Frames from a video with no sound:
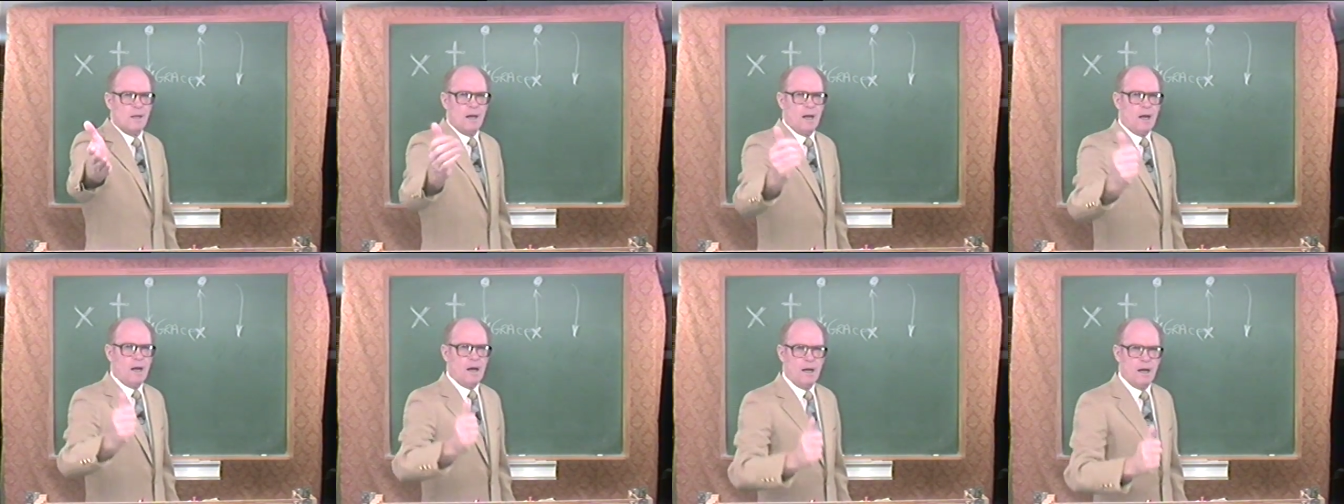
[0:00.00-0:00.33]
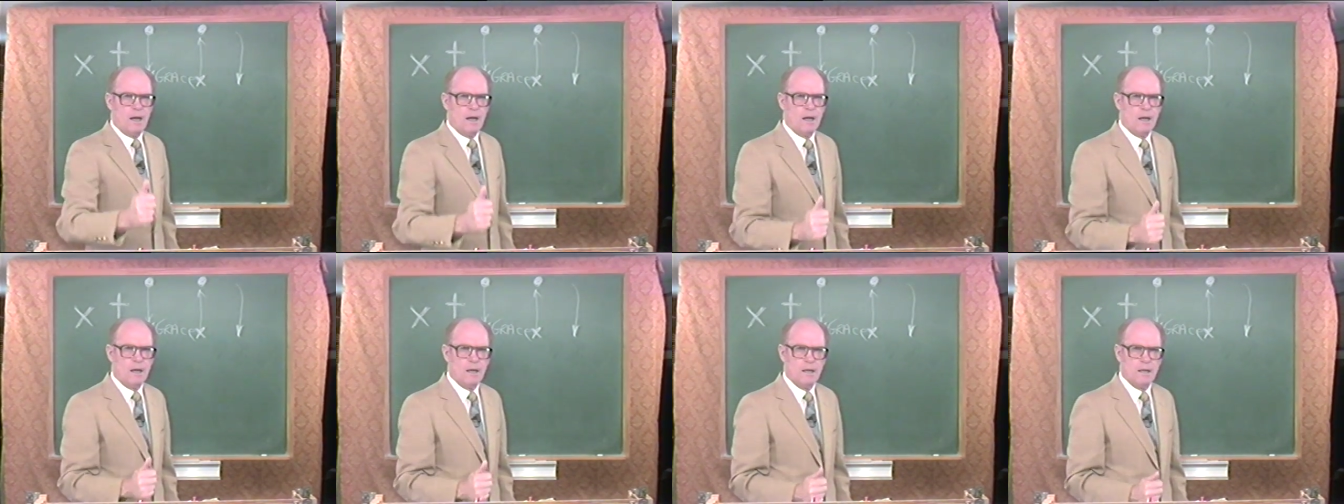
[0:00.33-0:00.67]

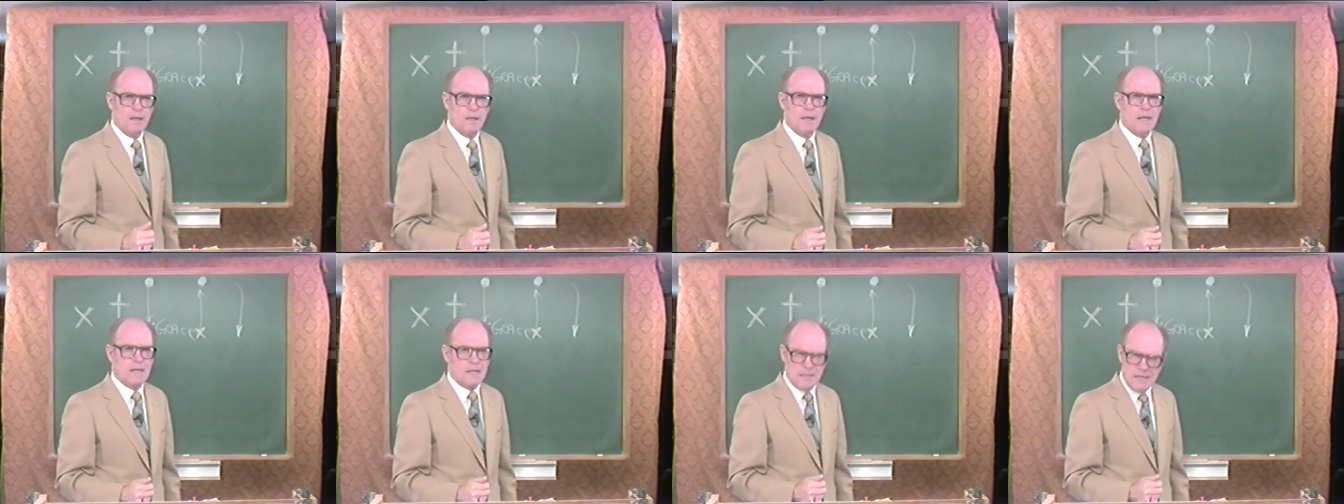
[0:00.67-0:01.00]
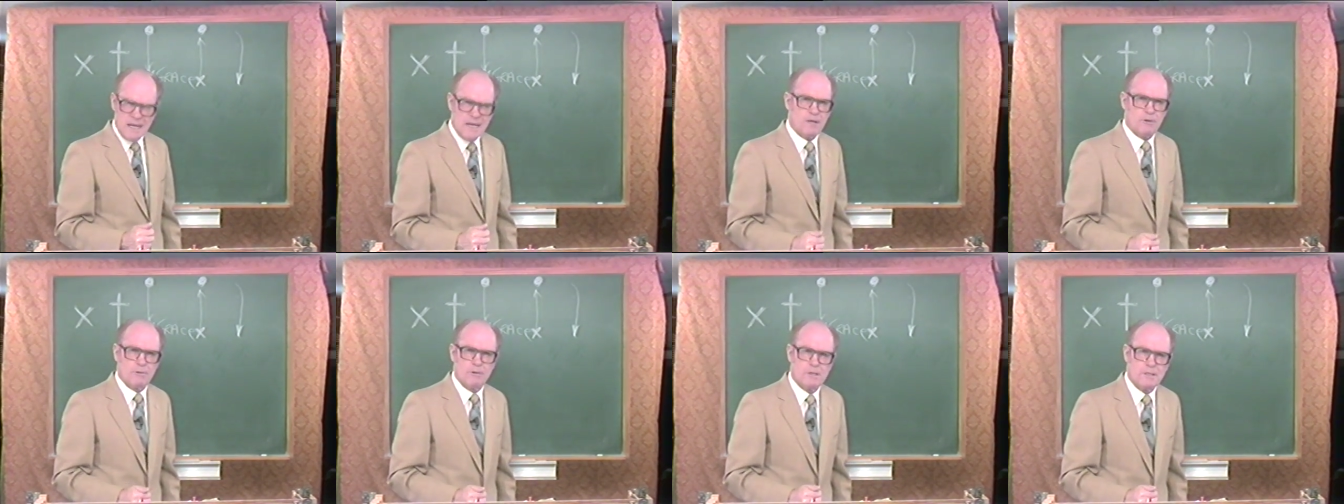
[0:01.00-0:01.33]
uh,
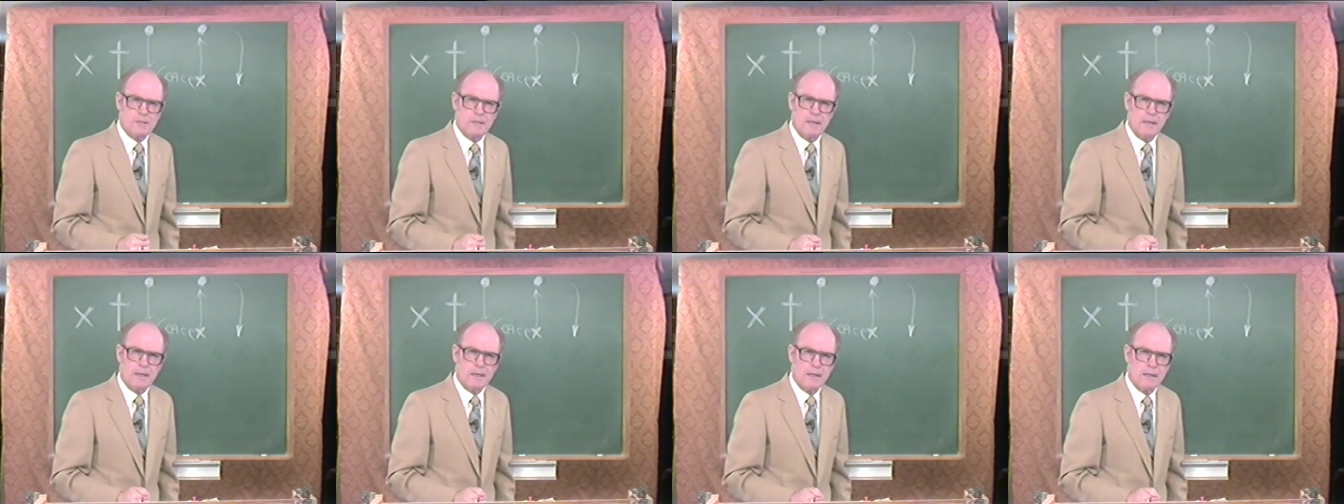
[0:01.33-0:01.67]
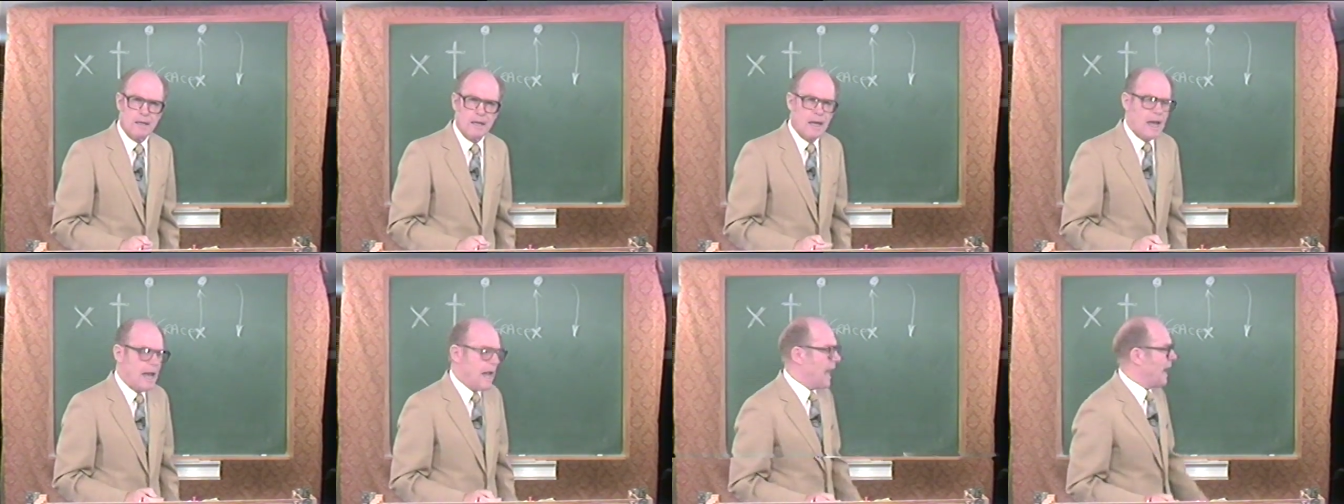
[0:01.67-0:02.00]
iniquity,
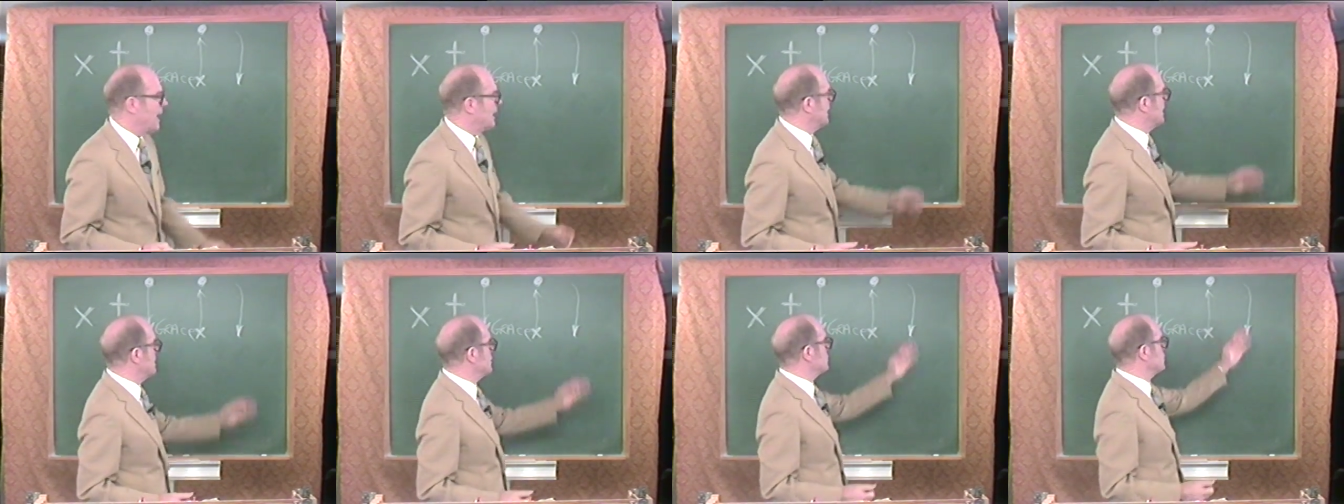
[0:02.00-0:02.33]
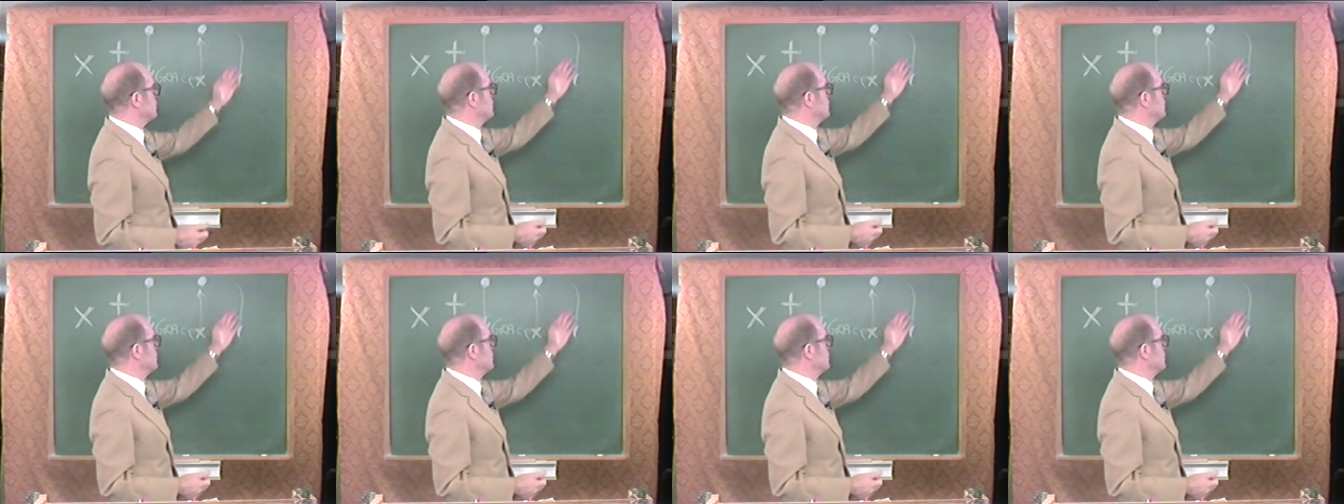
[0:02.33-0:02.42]
and He's